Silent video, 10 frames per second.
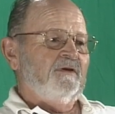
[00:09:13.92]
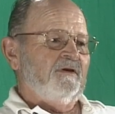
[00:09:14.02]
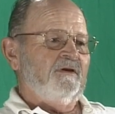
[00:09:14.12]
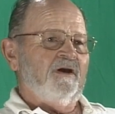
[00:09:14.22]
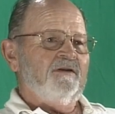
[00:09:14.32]

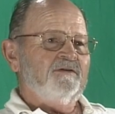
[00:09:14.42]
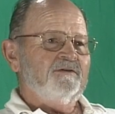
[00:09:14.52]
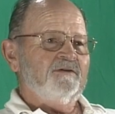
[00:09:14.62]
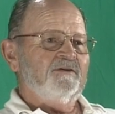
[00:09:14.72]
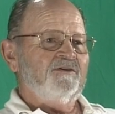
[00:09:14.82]
God,
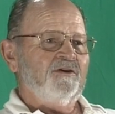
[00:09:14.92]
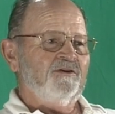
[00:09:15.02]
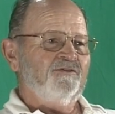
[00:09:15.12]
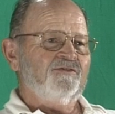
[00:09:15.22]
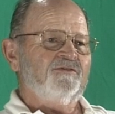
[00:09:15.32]

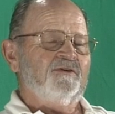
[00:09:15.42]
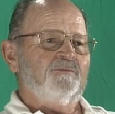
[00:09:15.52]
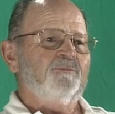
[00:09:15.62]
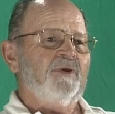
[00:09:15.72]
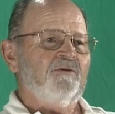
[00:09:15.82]
kids
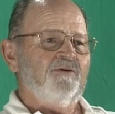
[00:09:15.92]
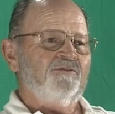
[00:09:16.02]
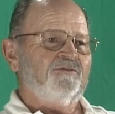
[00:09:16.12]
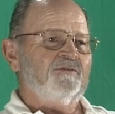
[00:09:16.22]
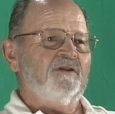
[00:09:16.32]
and
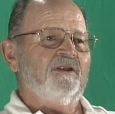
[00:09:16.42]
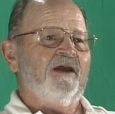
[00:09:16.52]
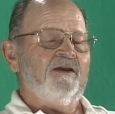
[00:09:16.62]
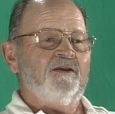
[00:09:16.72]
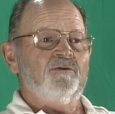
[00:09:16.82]
parents
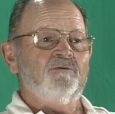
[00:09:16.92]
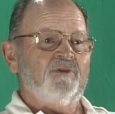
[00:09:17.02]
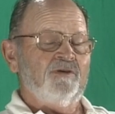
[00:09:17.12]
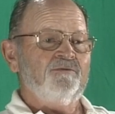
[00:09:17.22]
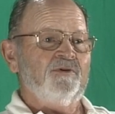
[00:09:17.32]
alike, you know, when
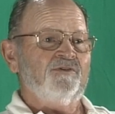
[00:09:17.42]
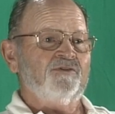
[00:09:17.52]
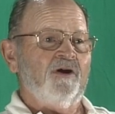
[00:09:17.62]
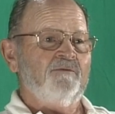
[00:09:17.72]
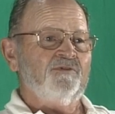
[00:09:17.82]
they finished
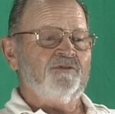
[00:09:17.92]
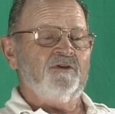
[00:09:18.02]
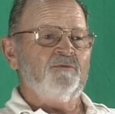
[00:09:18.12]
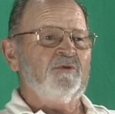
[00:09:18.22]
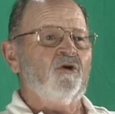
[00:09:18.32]
harvesting,
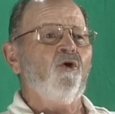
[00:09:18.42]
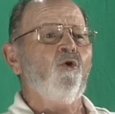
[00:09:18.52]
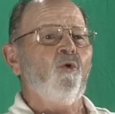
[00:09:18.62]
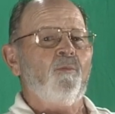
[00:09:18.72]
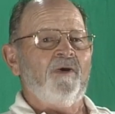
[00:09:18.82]
there'd be a
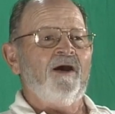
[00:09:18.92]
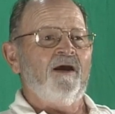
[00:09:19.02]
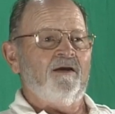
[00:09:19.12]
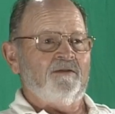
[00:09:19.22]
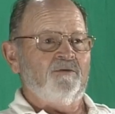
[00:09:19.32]
whole
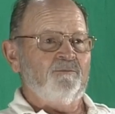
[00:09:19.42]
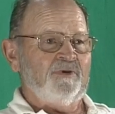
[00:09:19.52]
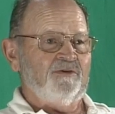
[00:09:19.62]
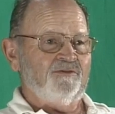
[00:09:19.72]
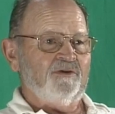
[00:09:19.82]
pile of
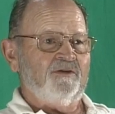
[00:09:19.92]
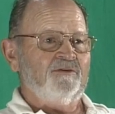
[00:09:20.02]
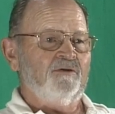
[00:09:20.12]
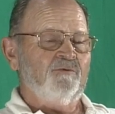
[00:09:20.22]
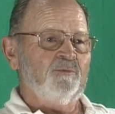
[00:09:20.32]
beans out
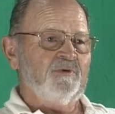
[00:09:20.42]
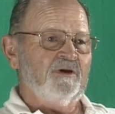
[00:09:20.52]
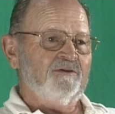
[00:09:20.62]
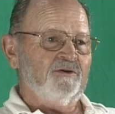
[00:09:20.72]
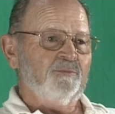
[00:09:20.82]
there. We'd be
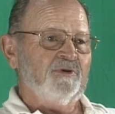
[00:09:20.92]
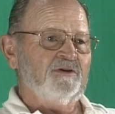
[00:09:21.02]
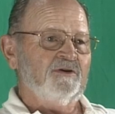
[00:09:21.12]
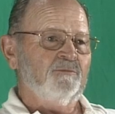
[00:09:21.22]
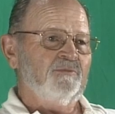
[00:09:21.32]
out there
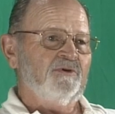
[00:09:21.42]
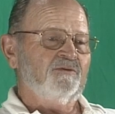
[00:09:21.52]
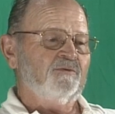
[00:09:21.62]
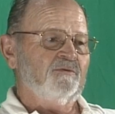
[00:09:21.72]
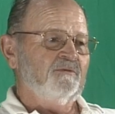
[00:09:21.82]
picking up
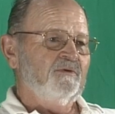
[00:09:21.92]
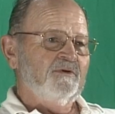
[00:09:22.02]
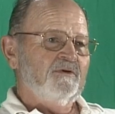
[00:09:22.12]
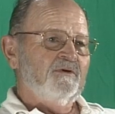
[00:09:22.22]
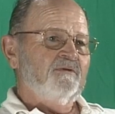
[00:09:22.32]
beans for
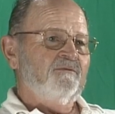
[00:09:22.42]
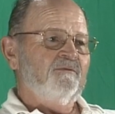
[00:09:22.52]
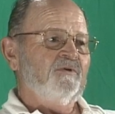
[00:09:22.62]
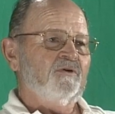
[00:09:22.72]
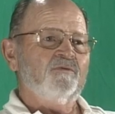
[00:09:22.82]

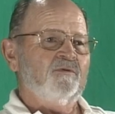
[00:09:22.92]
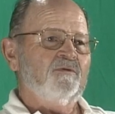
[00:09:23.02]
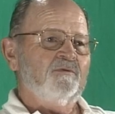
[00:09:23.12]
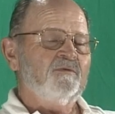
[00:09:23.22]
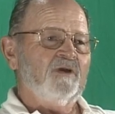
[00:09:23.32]
you know,
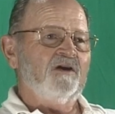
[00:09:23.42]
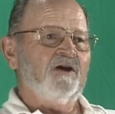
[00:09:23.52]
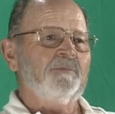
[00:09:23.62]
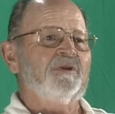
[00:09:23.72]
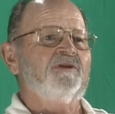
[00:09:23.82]
for a
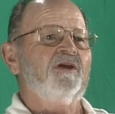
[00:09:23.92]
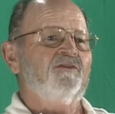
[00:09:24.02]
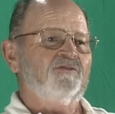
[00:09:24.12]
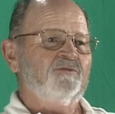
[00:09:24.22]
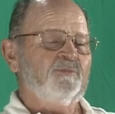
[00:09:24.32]
couple of
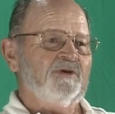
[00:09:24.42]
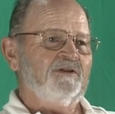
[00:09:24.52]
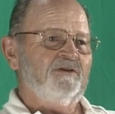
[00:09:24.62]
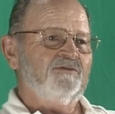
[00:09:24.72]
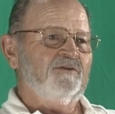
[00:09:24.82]
days picking
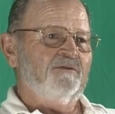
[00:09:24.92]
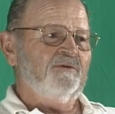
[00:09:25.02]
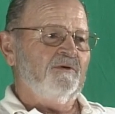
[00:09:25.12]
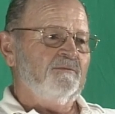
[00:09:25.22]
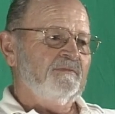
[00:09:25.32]
that stuff up.